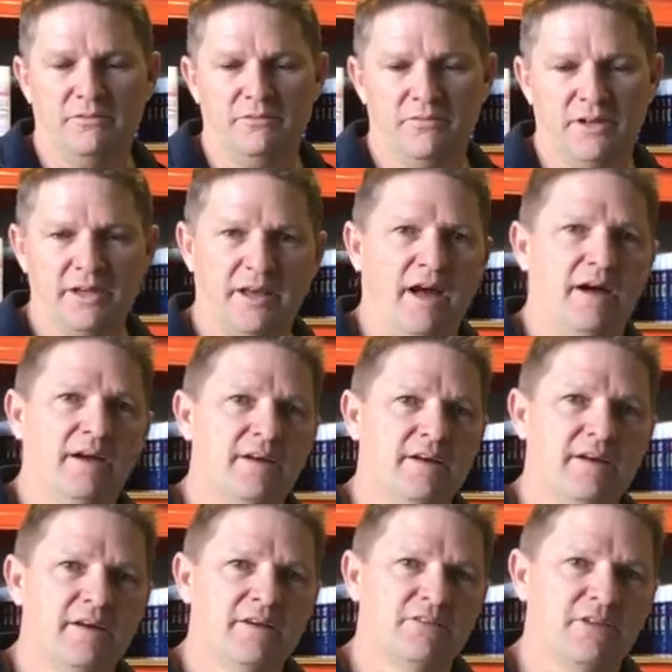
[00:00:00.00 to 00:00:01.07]
Vinegar.
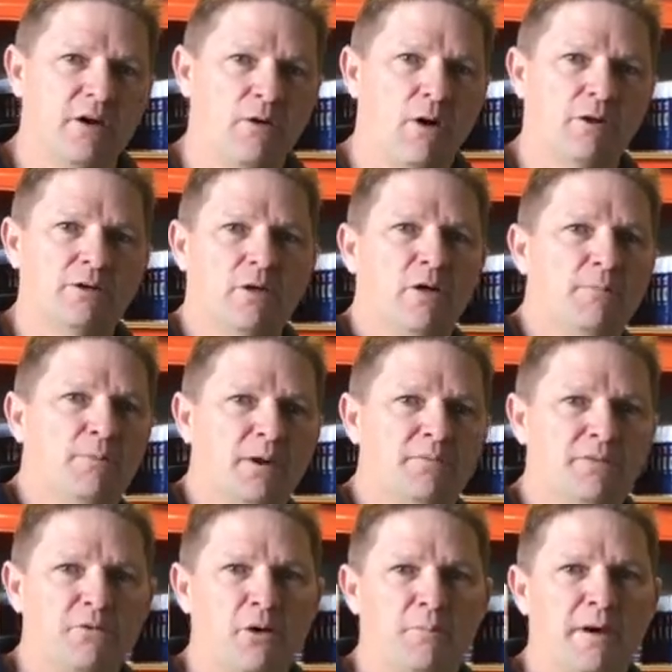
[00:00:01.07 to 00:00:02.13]
So online
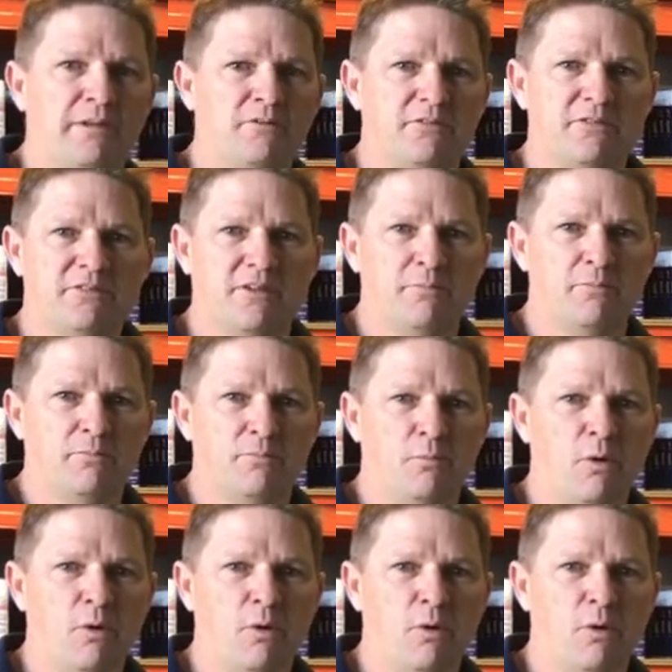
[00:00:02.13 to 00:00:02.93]
people have got back to us and said,